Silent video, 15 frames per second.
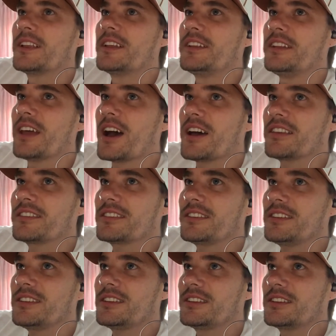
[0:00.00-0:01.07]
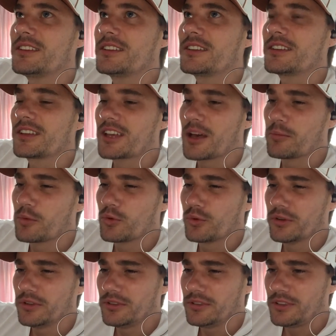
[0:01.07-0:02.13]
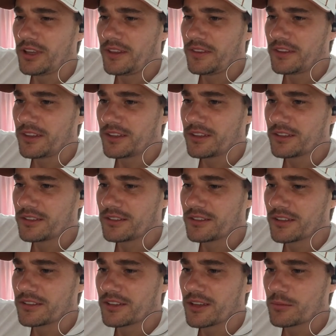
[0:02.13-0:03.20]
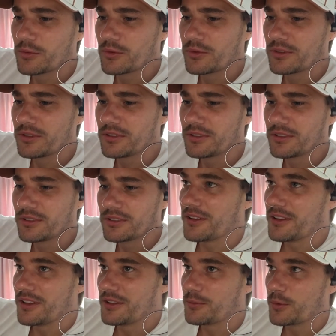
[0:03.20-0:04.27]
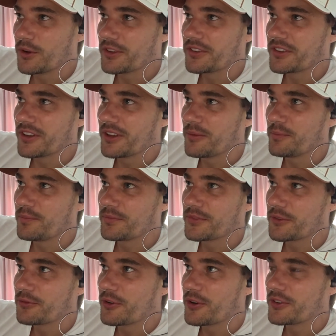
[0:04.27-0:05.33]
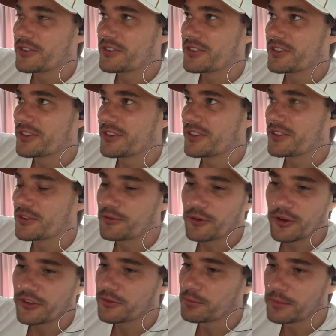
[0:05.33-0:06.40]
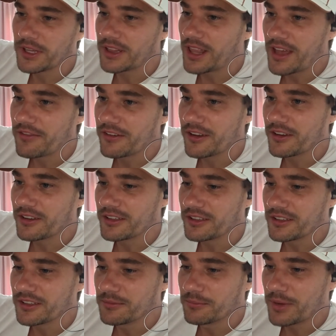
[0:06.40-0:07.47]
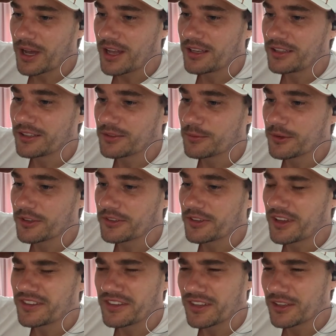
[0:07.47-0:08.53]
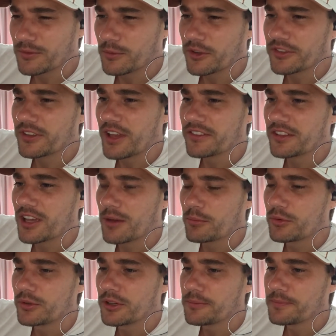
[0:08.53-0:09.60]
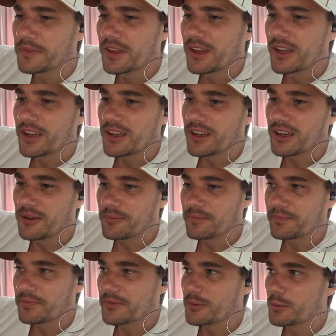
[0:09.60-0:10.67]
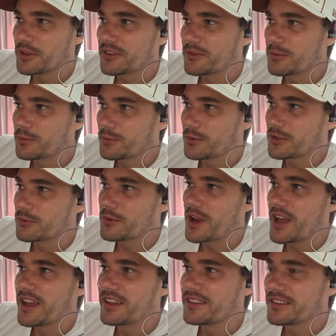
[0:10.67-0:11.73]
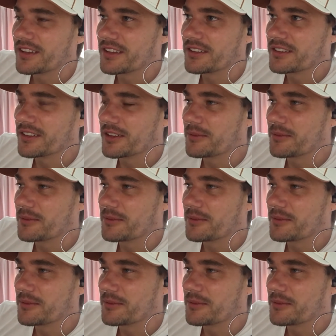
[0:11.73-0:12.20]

Nasi Campur, I think. Nasi Campur. It was the first meal ever in Bali. I think it was Nasi Campur, with rice and